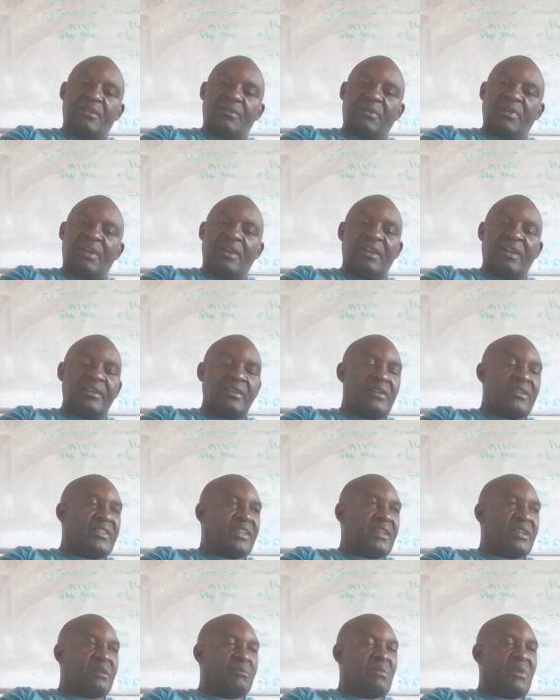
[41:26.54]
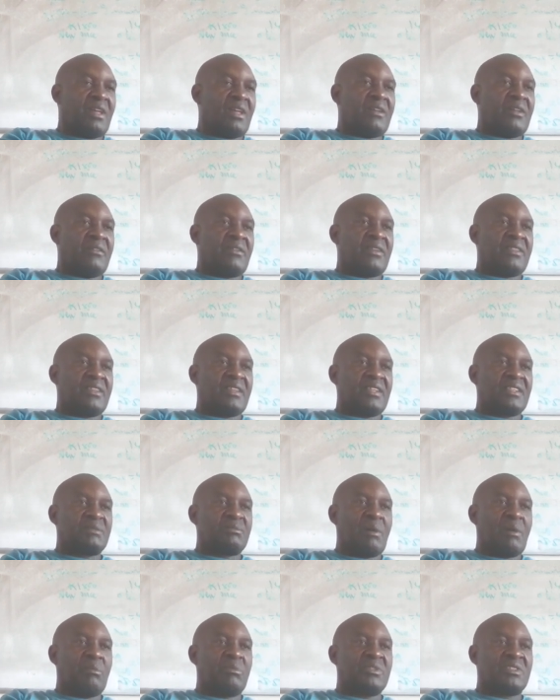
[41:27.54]
Well, I don't think in Malawi everything is
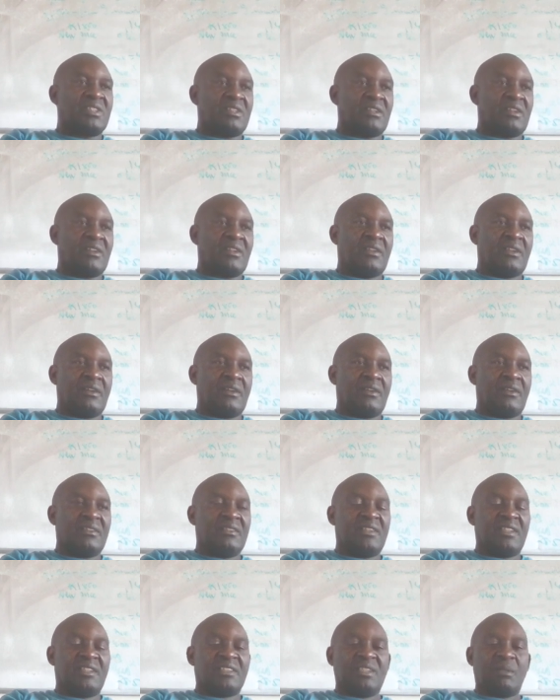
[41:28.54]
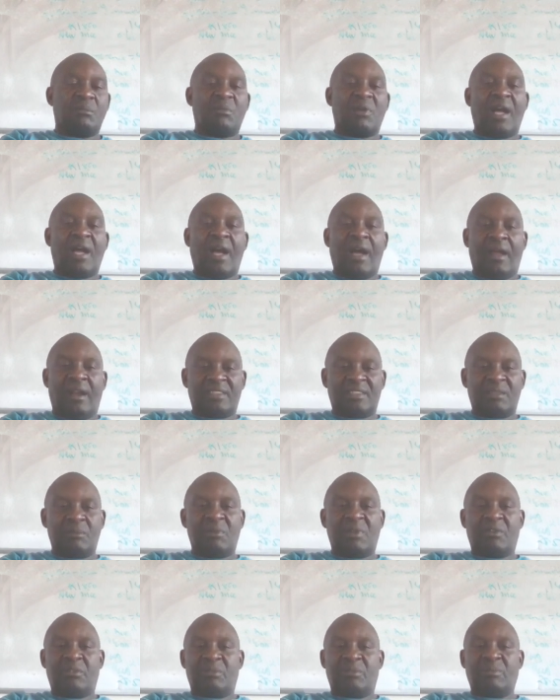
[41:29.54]
published on that. Some are
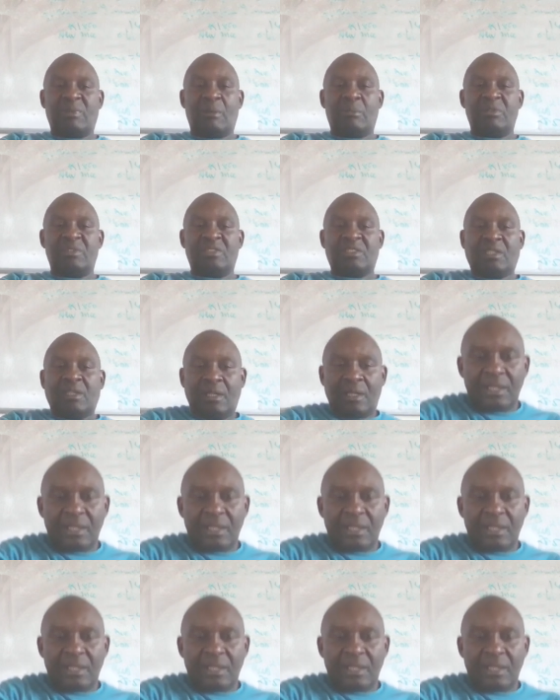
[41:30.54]
not published.